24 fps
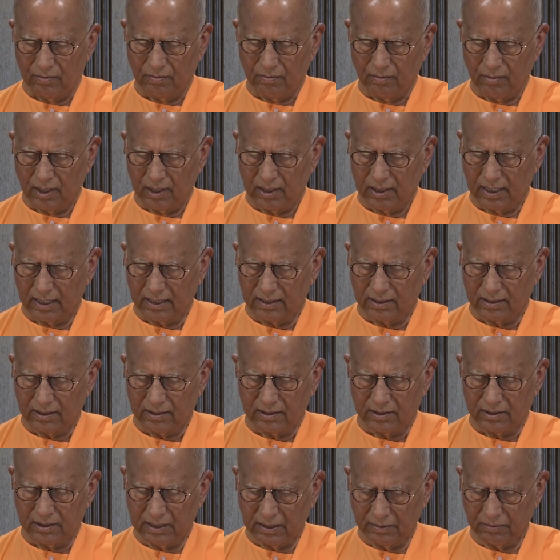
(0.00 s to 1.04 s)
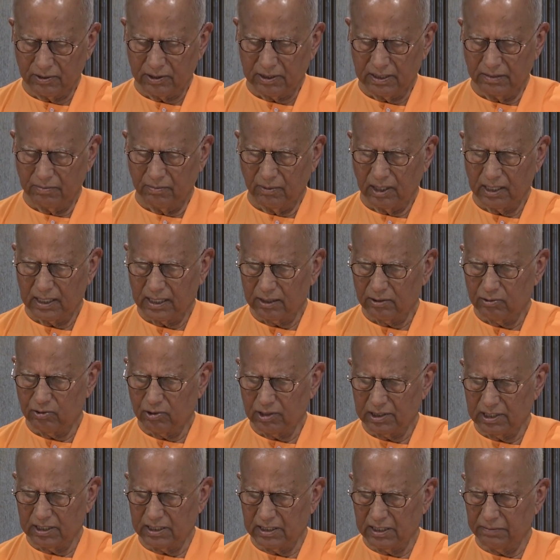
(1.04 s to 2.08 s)
Maharaj, Jabhuji, Maharaj,
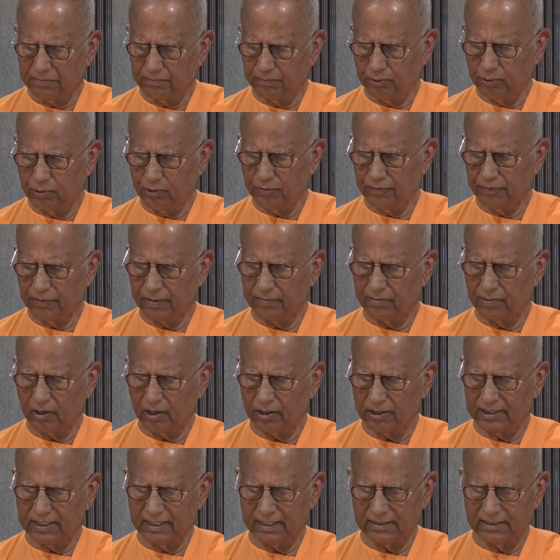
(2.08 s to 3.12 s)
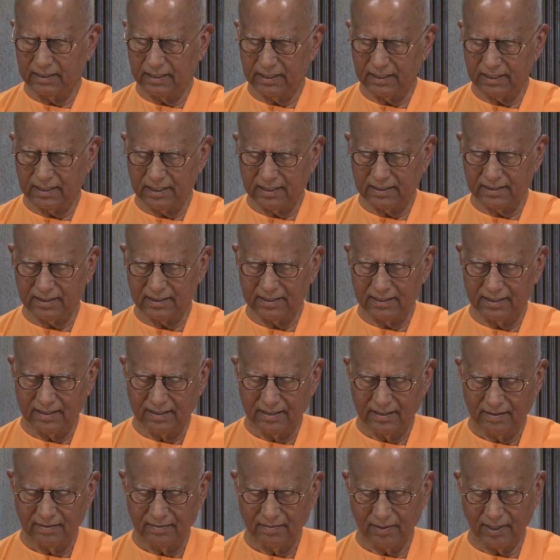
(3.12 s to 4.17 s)
what is the proof of God's existence?
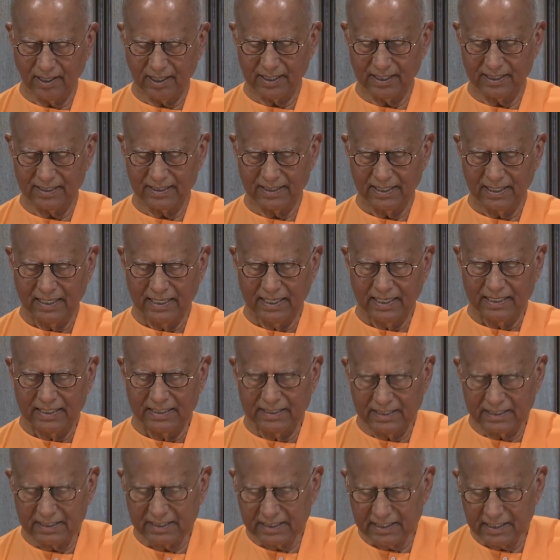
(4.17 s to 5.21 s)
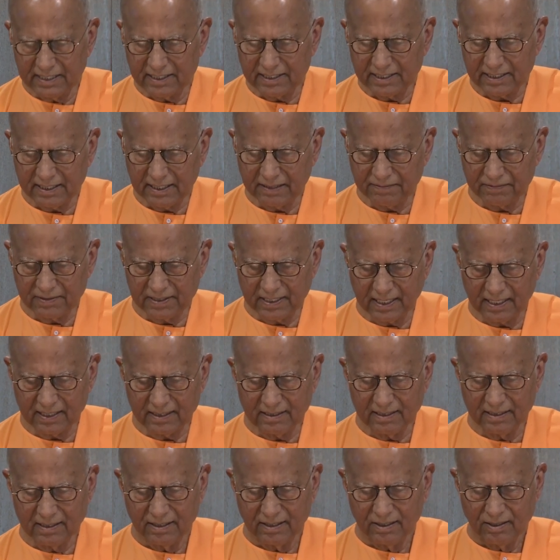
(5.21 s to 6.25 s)
Maharaj, the seers have said,
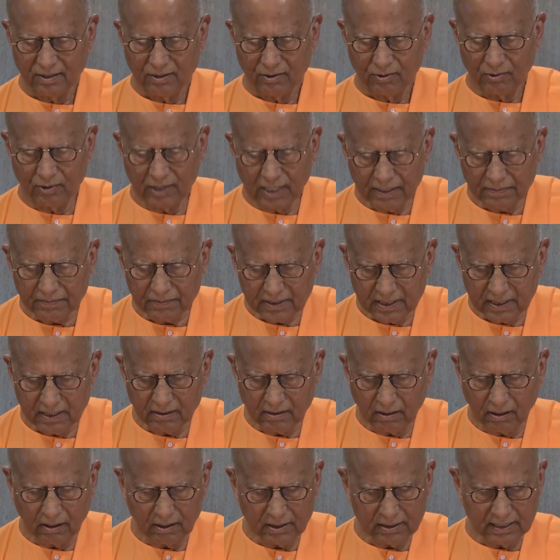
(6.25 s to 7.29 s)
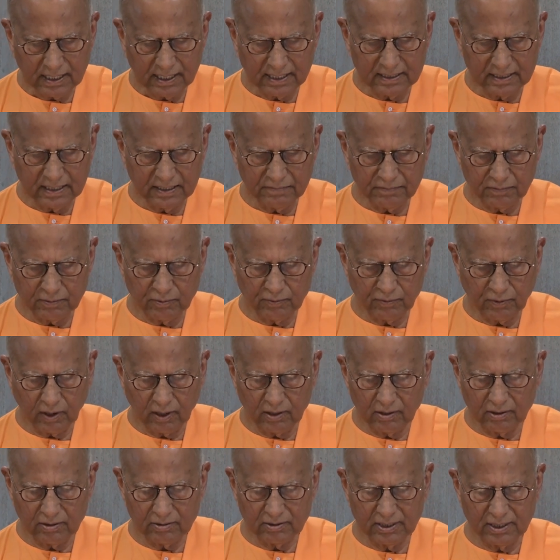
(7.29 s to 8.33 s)
We have seen God, and if you
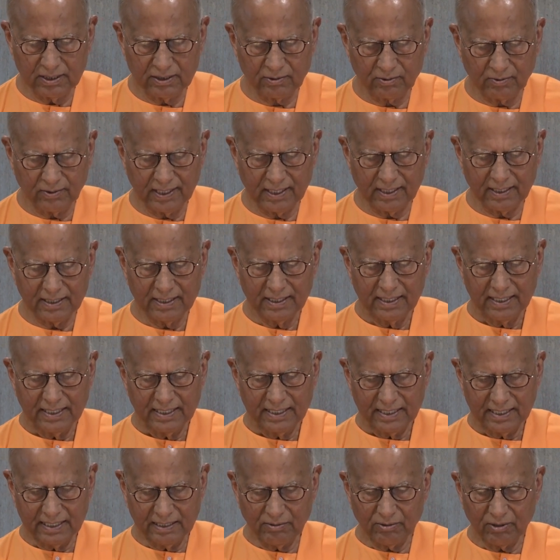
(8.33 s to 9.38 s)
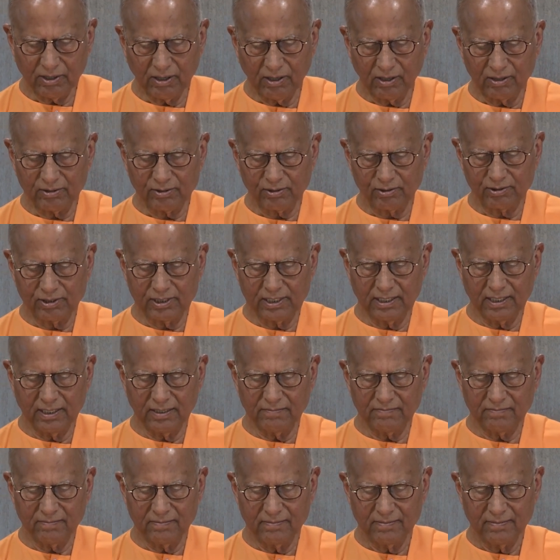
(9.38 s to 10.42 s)
follow this way, you will also see
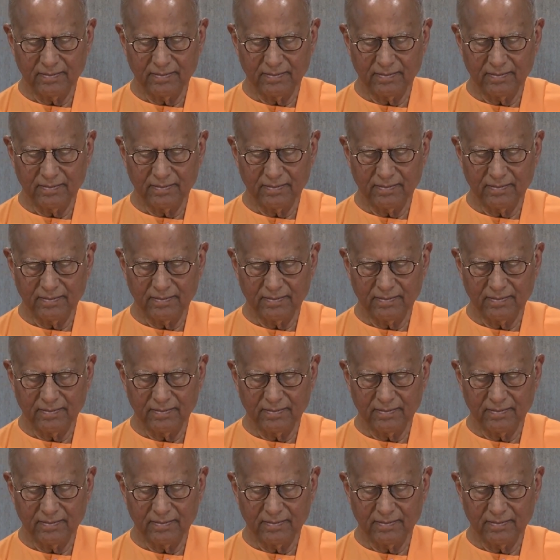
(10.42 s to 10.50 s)
Him.